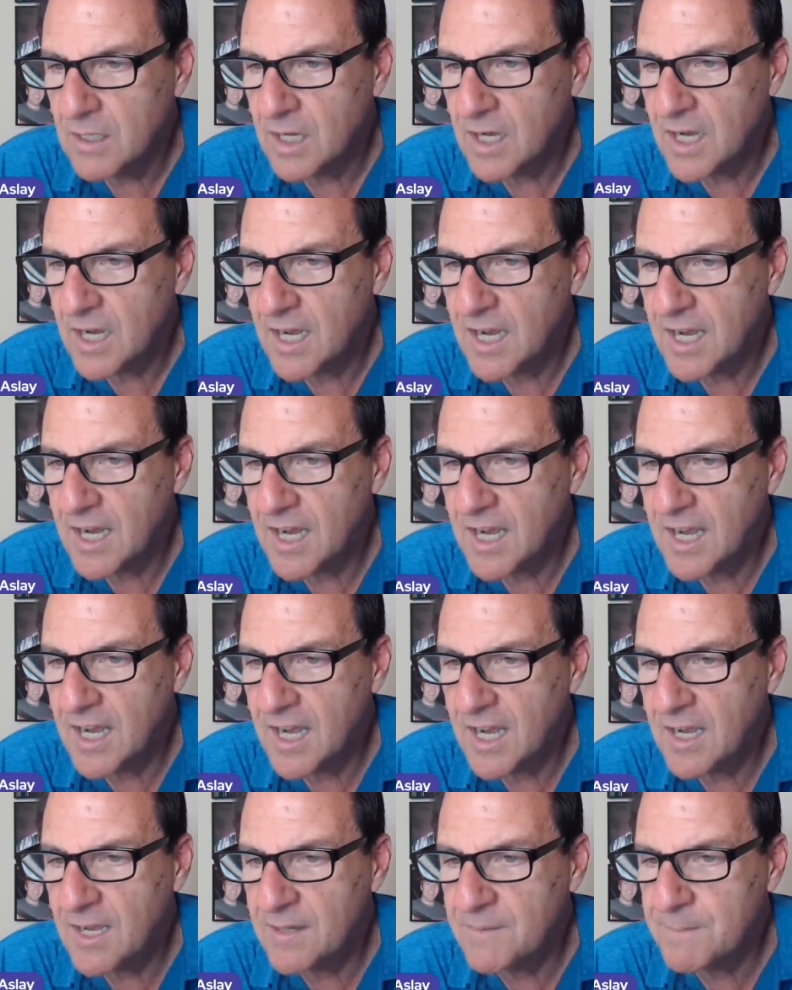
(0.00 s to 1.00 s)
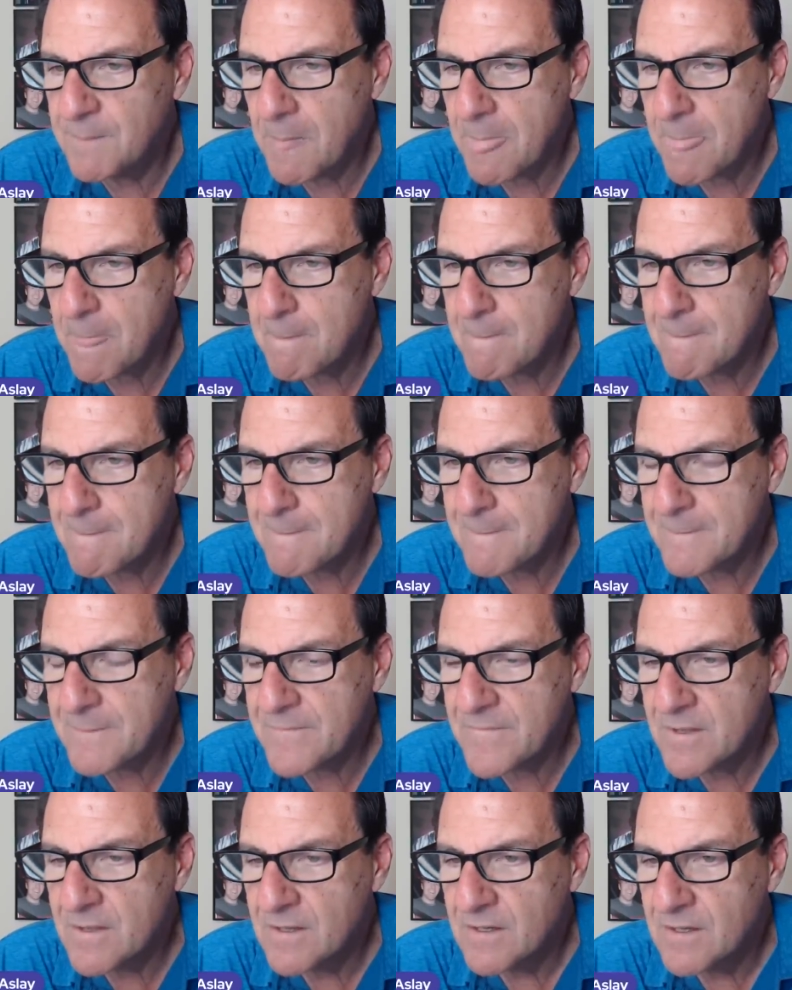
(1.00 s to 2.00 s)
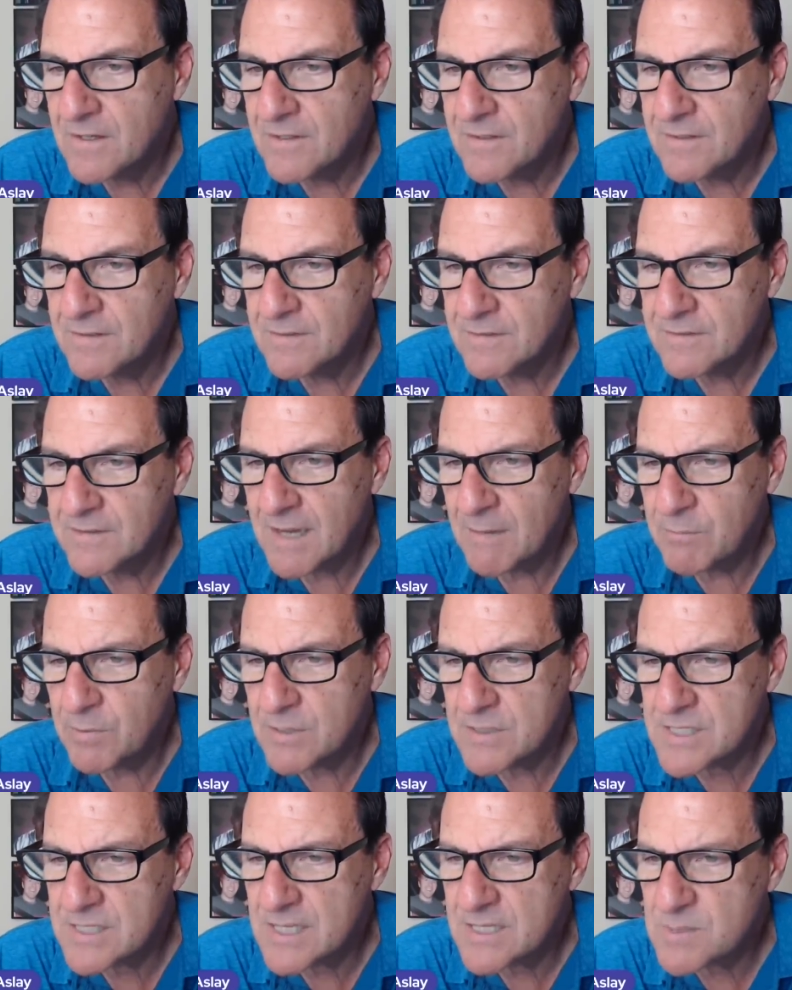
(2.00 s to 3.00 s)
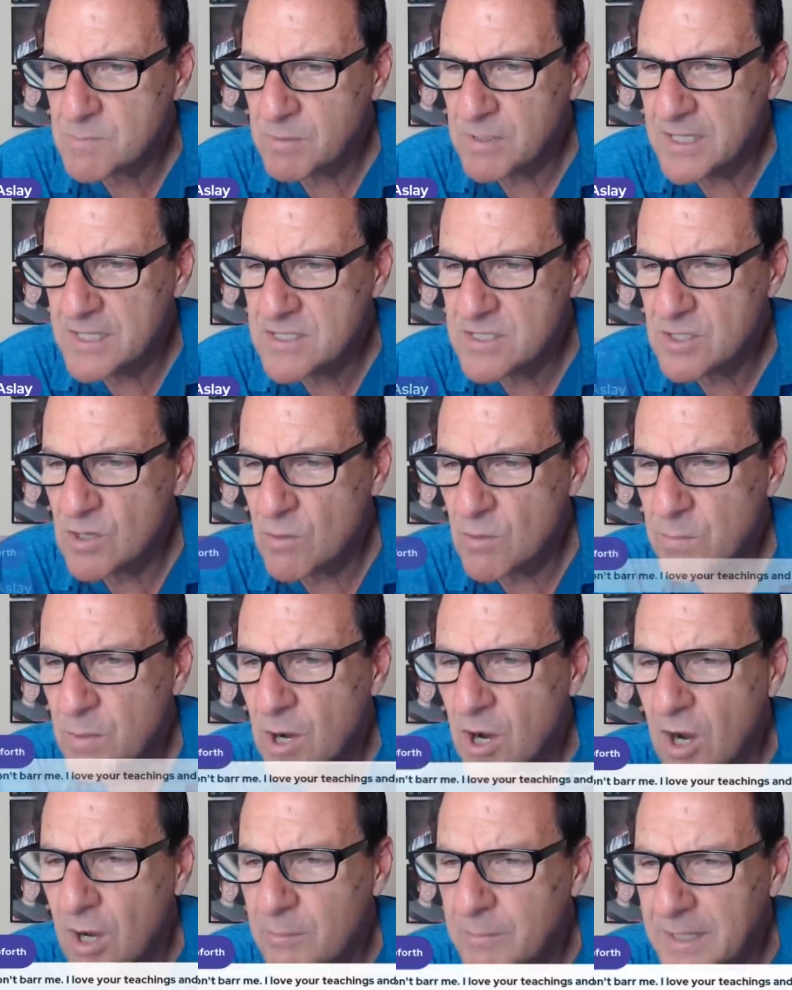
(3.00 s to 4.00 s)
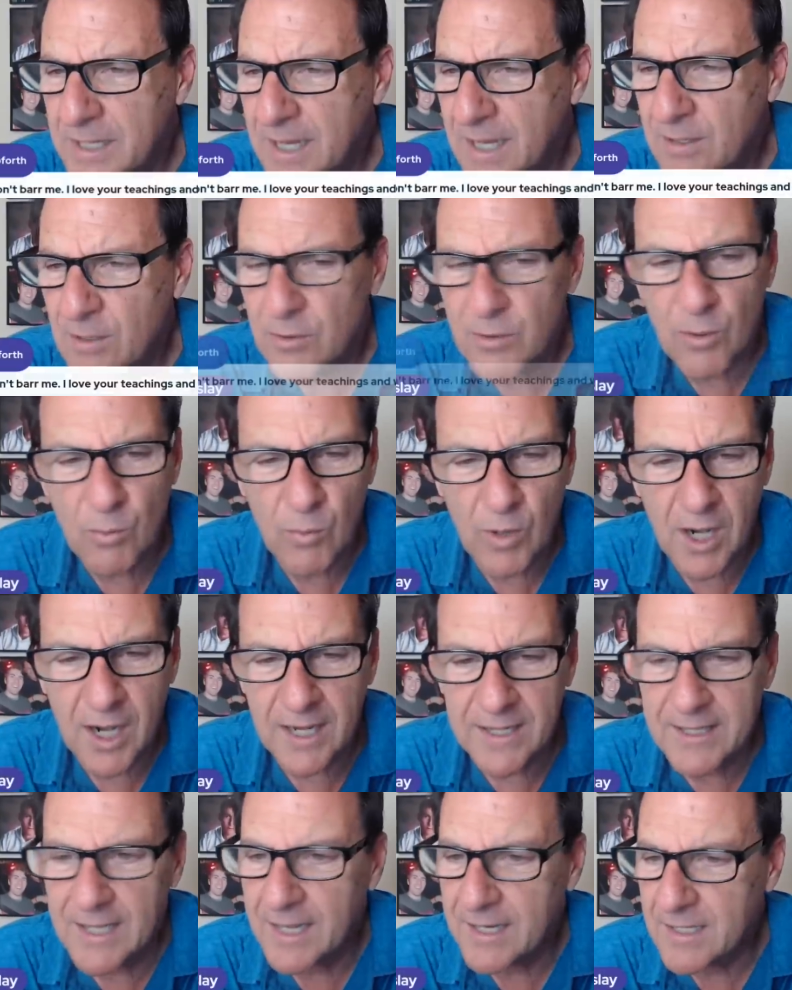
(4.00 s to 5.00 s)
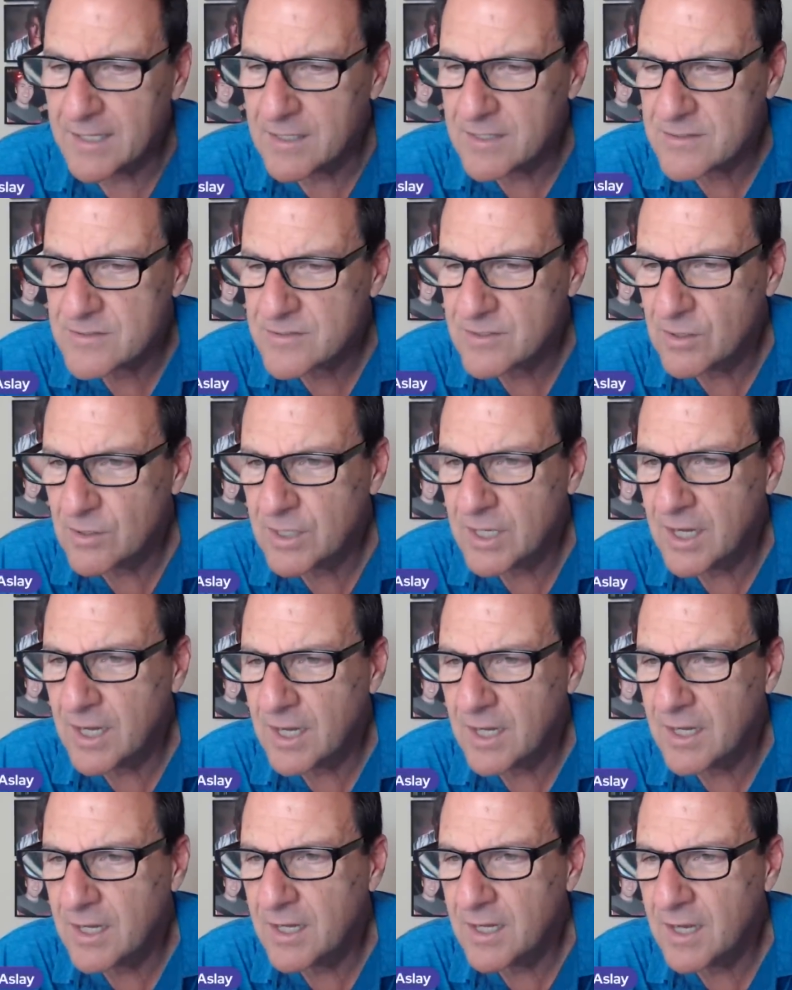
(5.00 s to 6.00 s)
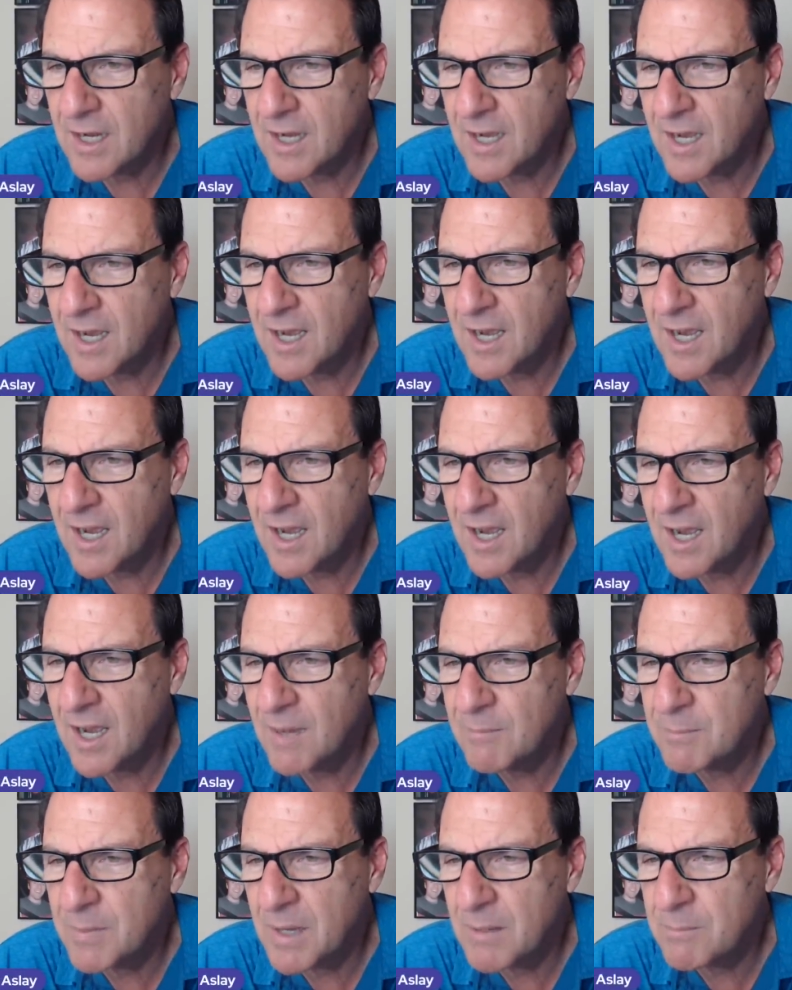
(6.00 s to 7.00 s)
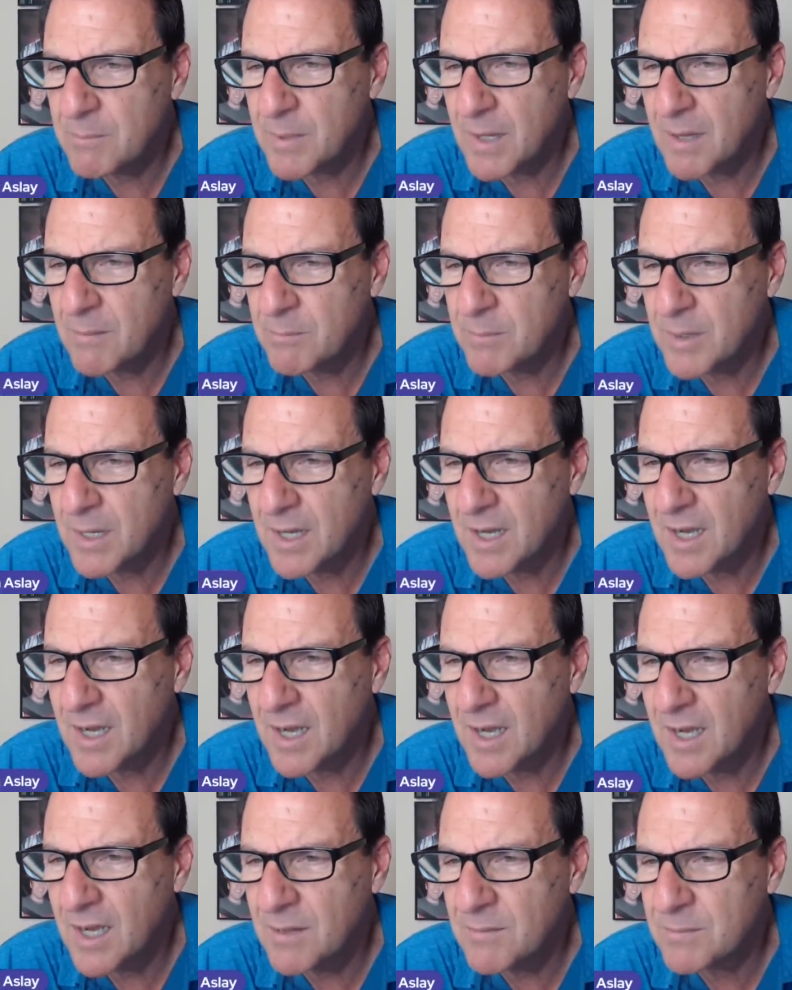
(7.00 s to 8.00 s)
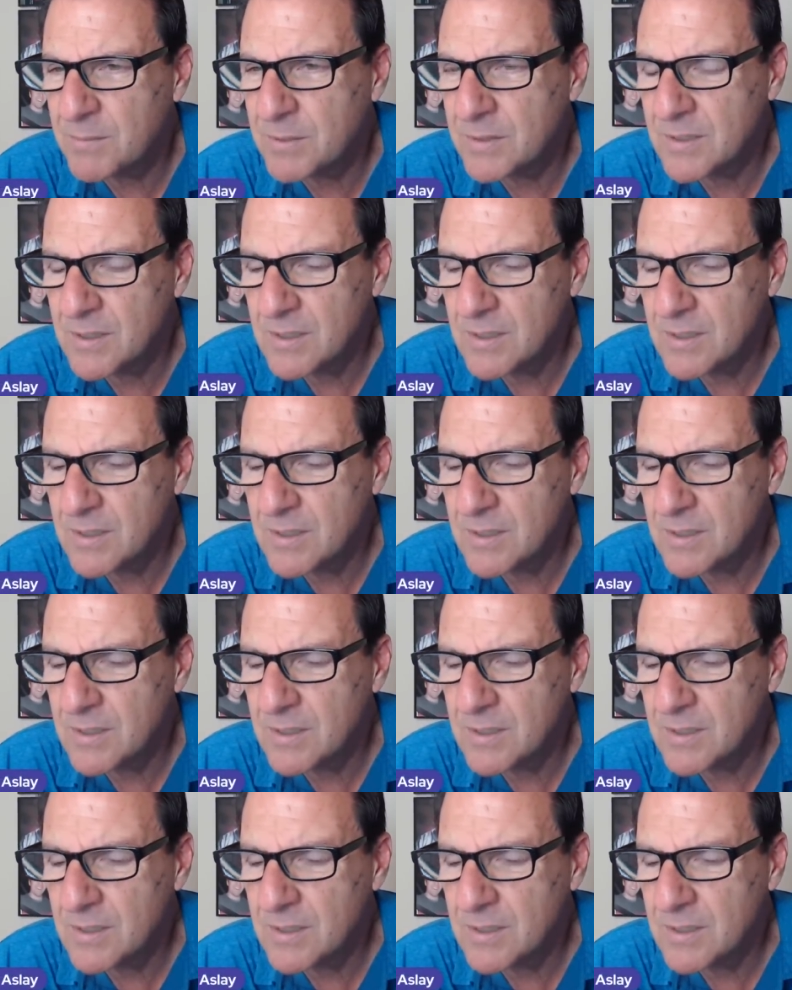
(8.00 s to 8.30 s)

Um, Deborah says, please don't bar me. I don't know why that is. Okay. Uh, bump, bump, bump.